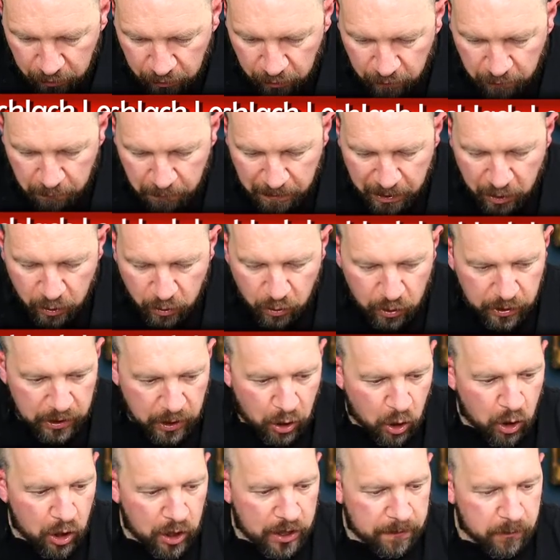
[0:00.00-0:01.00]
a lot of my early,
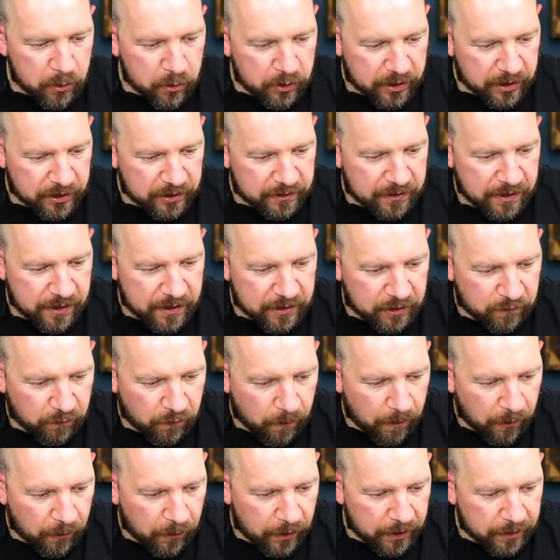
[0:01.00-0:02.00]
early musical taste
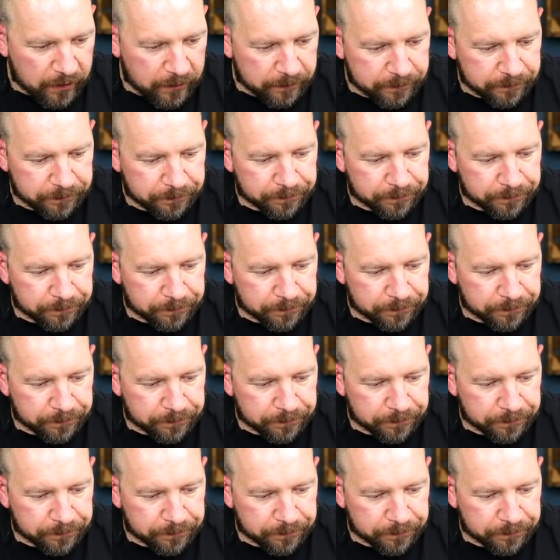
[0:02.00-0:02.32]
from, I think.